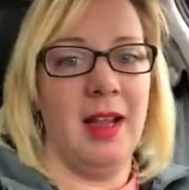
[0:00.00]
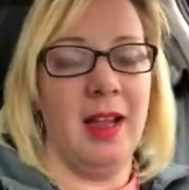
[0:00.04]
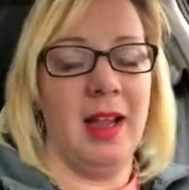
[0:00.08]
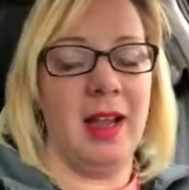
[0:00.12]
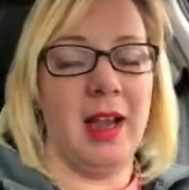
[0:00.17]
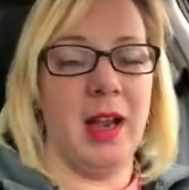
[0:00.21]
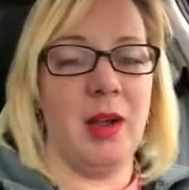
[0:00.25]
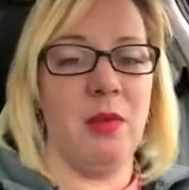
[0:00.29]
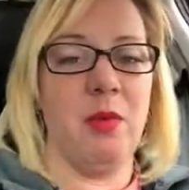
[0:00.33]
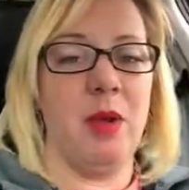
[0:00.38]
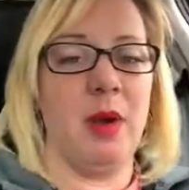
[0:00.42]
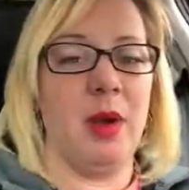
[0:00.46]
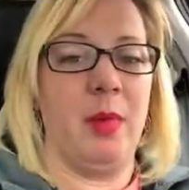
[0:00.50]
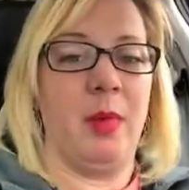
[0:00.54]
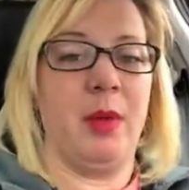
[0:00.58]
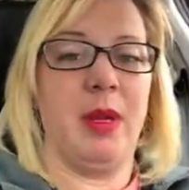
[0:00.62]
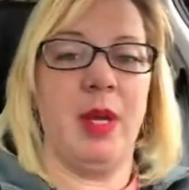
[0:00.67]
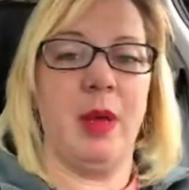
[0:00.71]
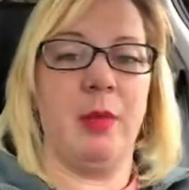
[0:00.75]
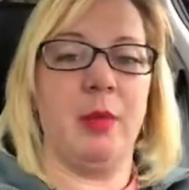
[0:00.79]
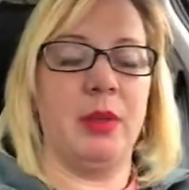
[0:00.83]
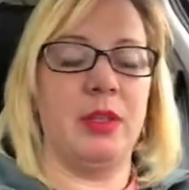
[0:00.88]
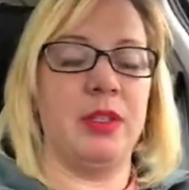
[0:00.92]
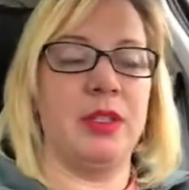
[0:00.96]
and I want to
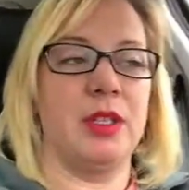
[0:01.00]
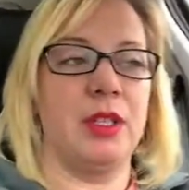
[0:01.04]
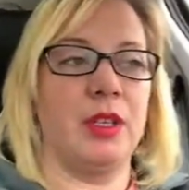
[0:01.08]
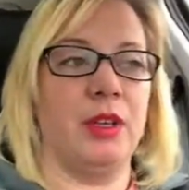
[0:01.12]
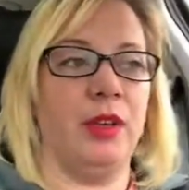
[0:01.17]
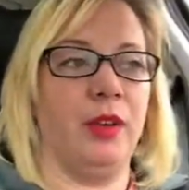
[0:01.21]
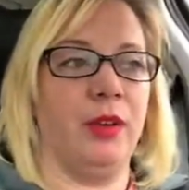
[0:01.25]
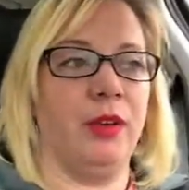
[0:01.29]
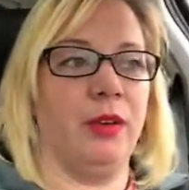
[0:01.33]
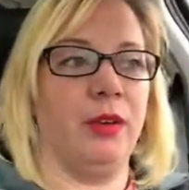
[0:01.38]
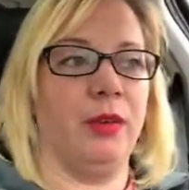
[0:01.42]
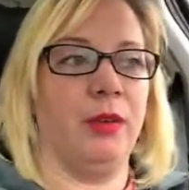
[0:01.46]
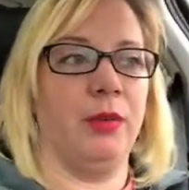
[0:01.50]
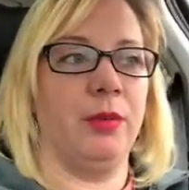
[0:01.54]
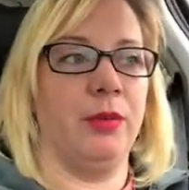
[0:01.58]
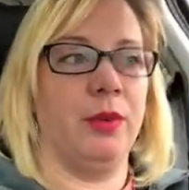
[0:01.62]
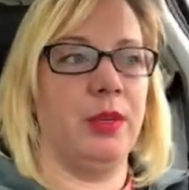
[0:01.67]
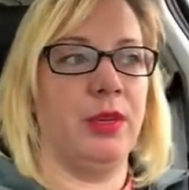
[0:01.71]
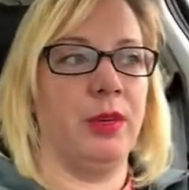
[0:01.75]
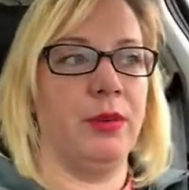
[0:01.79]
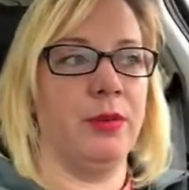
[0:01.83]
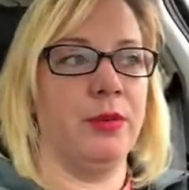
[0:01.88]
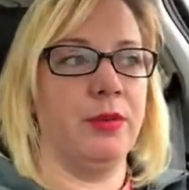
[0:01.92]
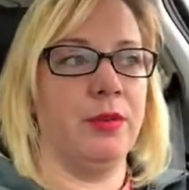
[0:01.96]
be able to
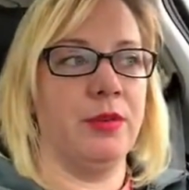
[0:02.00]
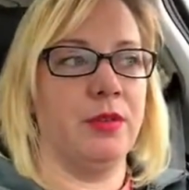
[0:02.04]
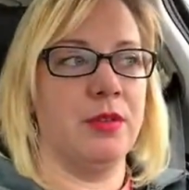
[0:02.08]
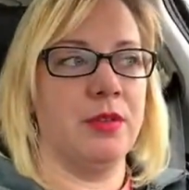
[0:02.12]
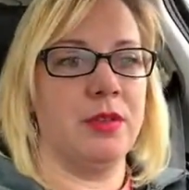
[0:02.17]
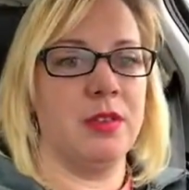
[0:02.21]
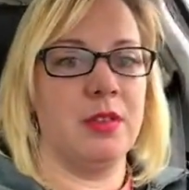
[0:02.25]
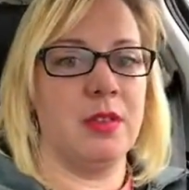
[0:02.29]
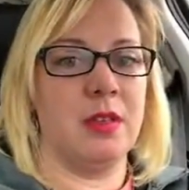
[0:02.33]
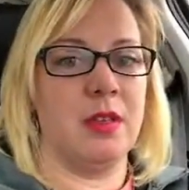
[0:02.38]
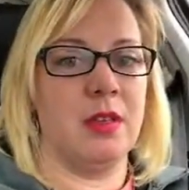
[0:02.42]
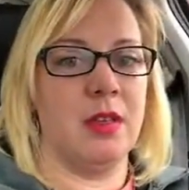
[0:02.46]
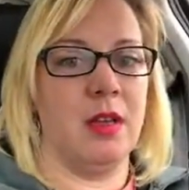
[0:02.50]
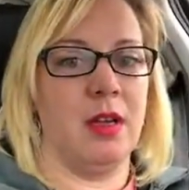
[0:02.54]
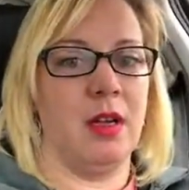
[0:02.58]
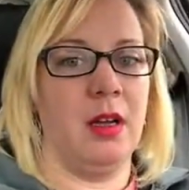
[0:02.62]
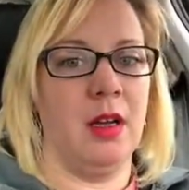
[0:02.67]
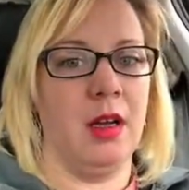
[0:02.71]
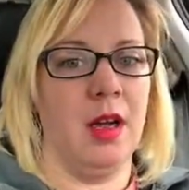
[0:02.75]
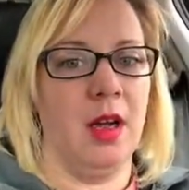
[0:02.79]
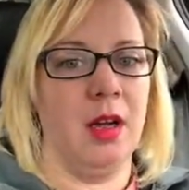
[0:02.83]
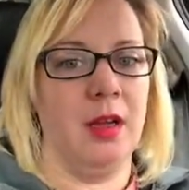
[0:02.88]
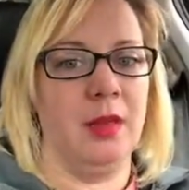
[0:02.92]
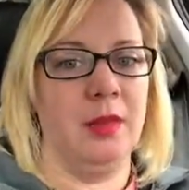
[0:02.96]
use
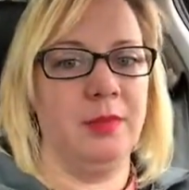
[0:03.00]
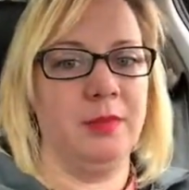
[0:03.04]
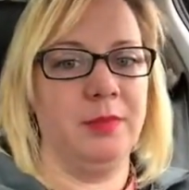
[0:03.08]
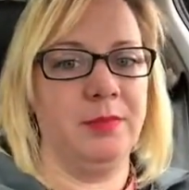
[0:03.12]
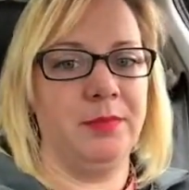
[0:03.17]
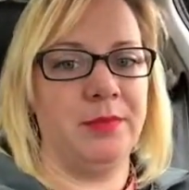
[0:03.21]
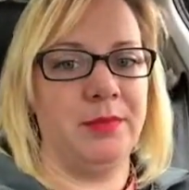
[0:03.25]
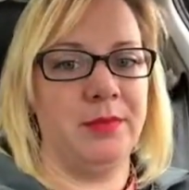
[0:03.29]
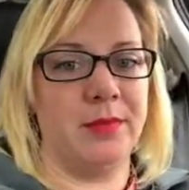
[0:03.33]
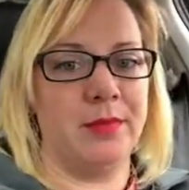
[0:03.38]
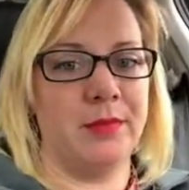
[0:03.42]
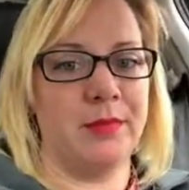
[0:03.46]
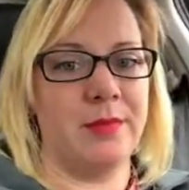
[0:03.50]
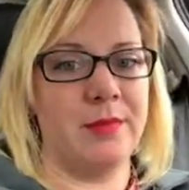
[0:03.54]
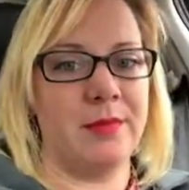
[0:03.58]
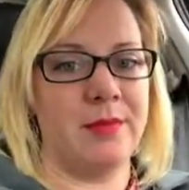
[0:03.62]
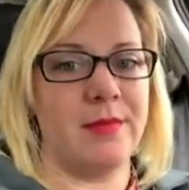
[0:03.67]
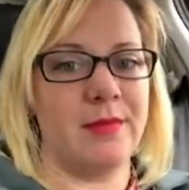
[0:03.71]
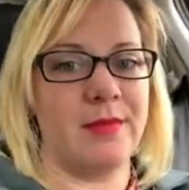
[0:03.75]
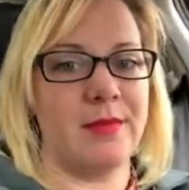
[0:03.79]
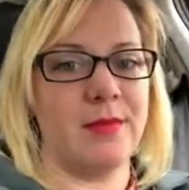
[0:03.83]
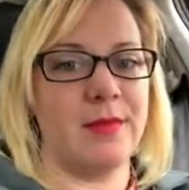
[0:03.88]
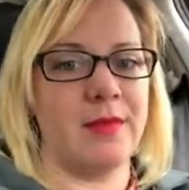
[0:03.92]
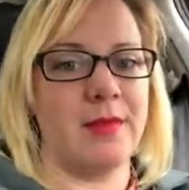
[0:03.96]

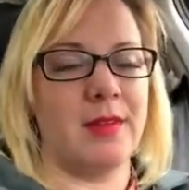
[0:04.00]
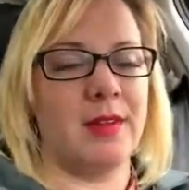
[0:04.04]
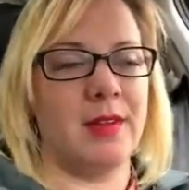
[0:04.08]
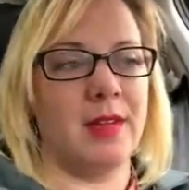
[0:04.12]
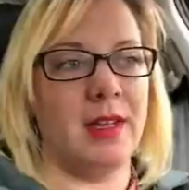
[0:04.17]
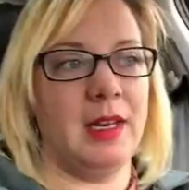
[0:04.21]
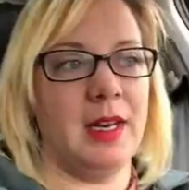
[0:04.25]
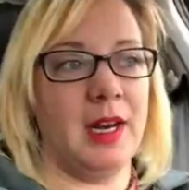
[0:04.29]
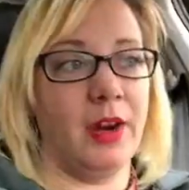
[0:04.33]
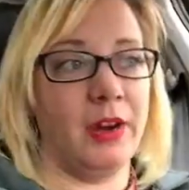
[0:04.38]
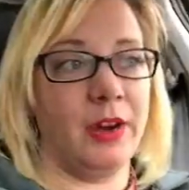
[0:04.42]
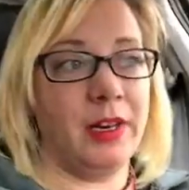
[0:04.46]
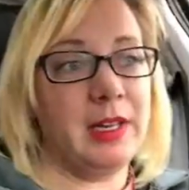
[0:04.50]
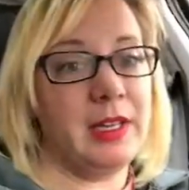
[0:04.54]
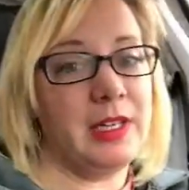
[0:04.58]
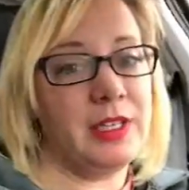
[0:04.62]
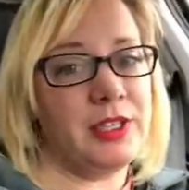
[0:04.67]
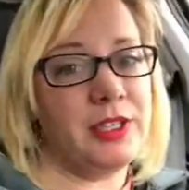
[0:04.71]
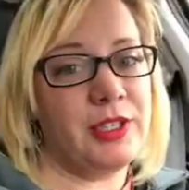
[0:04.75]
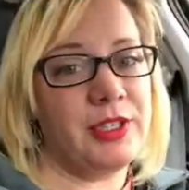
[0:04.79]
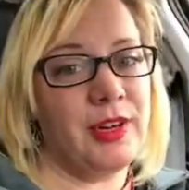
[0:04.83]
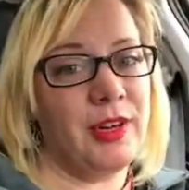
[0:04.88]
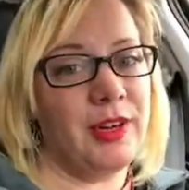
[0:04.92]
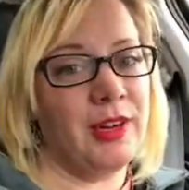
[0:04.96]
an air
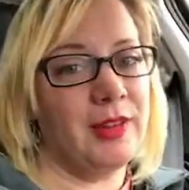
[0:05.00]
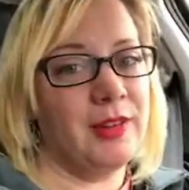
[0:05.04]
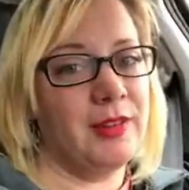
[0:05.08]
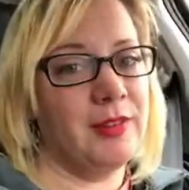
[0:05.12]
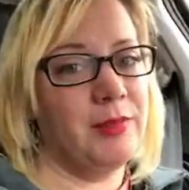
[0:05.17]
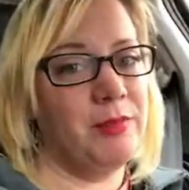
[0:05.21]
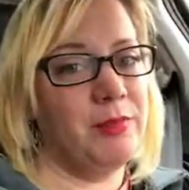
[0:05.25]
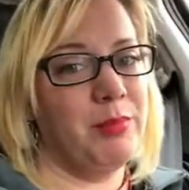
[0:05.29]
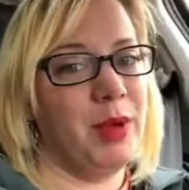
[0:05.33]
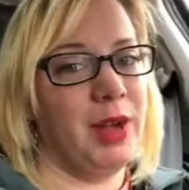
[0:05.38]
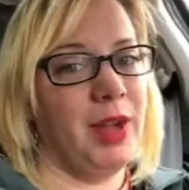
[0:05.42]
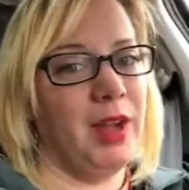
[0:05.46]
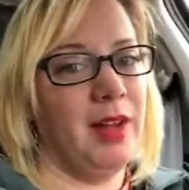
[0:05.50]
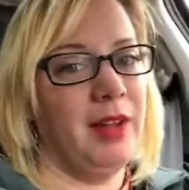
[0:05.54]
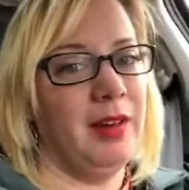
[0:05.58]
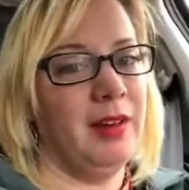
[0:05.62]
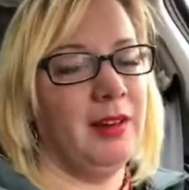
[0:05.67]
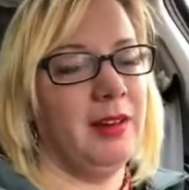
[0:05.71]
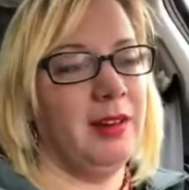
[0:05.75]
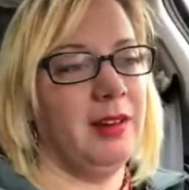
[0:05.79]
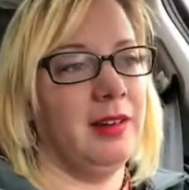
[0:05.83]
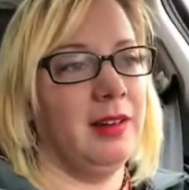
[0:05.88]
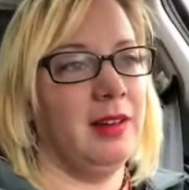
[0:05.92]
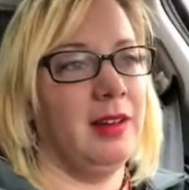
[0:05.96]
conditioner, but
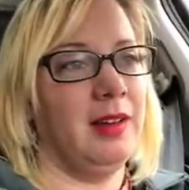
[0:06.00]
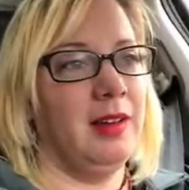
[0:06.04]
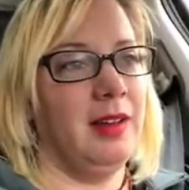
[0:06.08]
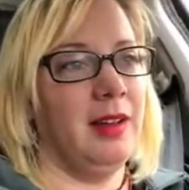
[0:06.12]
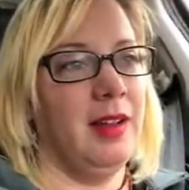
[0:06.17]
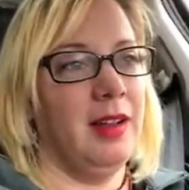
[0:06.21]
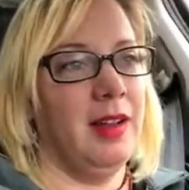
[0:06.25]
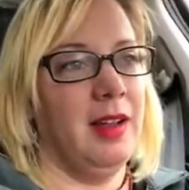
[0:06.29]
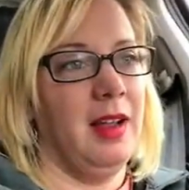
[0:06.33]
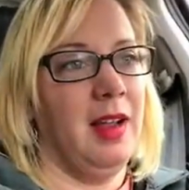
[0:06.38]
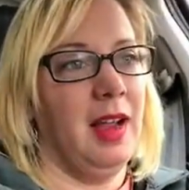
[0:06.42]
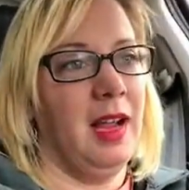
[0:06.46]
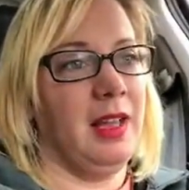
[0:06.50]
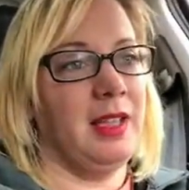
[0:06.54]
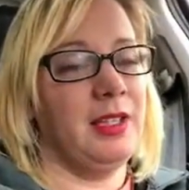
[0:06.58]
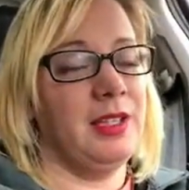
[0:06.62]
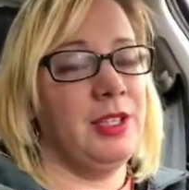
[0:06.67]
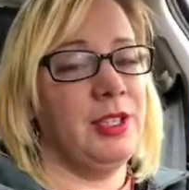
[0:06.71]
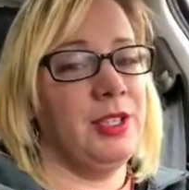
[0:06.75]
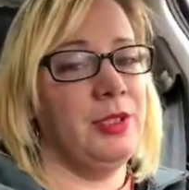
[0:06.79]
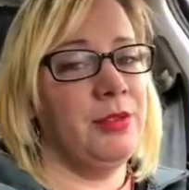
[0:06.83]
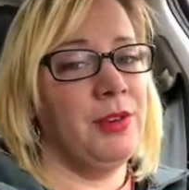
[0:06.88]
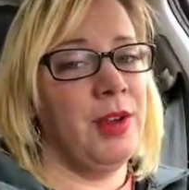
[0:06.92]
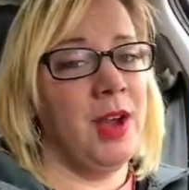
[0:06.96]
I
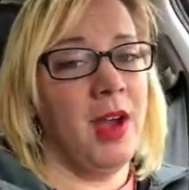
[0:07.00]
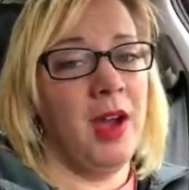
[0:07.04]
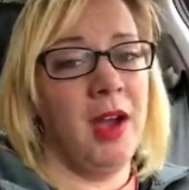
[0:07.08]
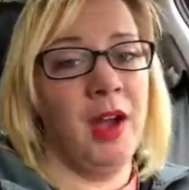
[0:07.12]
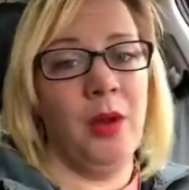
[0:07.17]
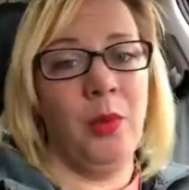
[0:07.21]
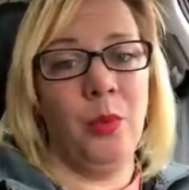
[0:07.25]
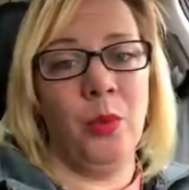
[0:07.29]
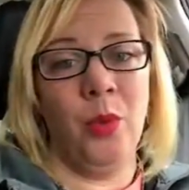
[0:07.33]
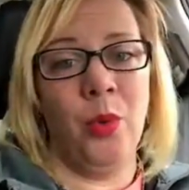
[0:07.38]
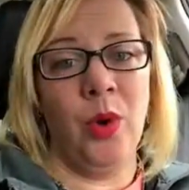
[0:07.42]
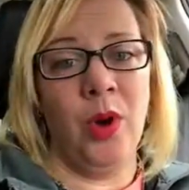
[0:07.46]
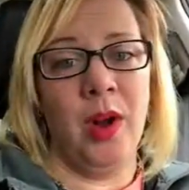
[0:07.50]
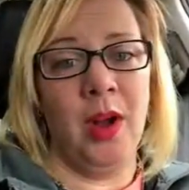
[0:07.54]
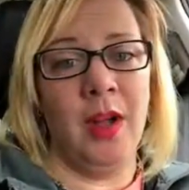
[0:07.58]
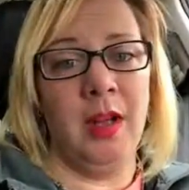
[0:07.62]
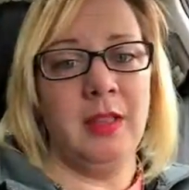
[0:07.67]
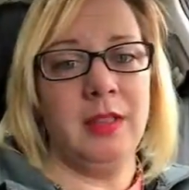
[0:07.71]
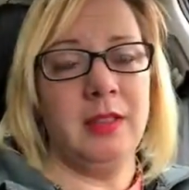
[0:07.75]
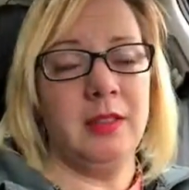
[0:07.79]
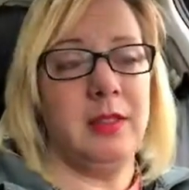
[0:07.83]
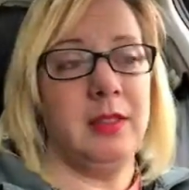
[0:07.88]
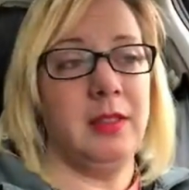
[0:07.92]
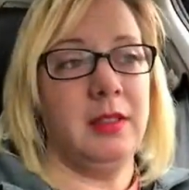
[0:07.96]
do not
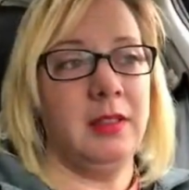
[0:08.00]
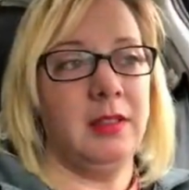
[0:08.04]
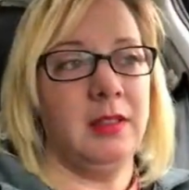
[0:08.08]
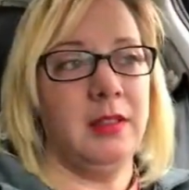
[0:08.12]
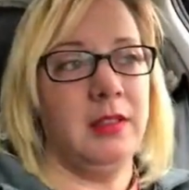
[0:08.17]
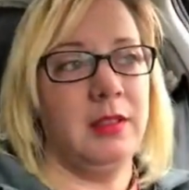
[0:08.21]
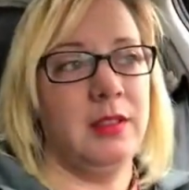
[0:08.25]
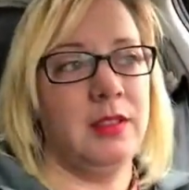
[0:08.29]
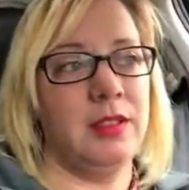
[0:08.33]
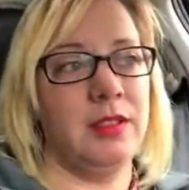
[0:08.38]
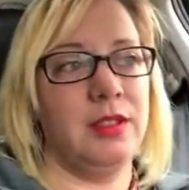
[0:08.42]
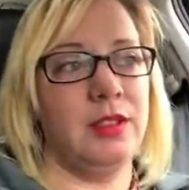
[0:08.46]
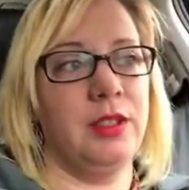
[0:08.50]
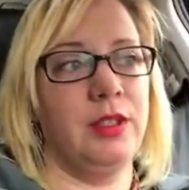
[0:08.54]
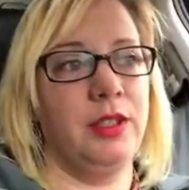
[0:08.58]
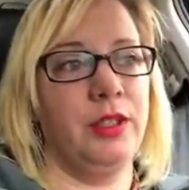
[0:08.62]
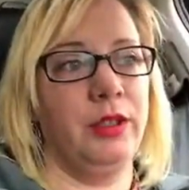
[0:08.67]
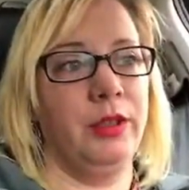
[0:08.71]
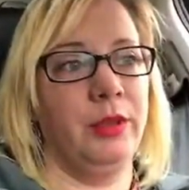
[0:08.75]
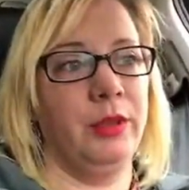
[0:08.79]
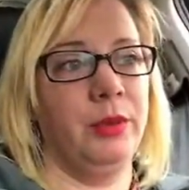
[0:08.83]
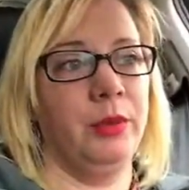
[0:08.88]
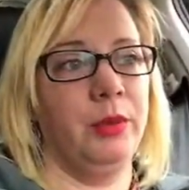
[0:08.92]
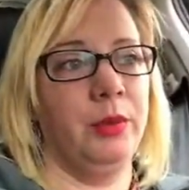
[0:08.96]
want
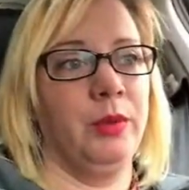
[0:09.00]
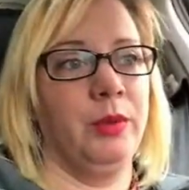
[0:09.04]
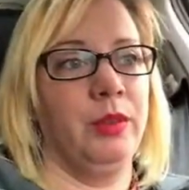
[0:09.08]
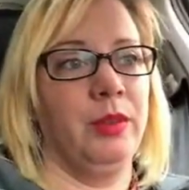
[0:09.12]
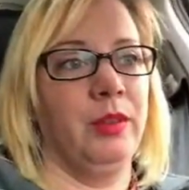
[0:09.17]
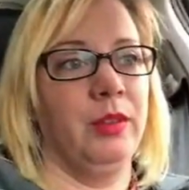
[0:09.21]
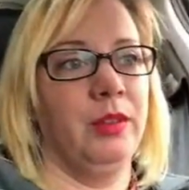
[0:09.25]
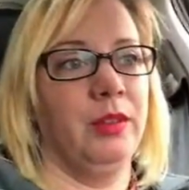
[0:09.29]
to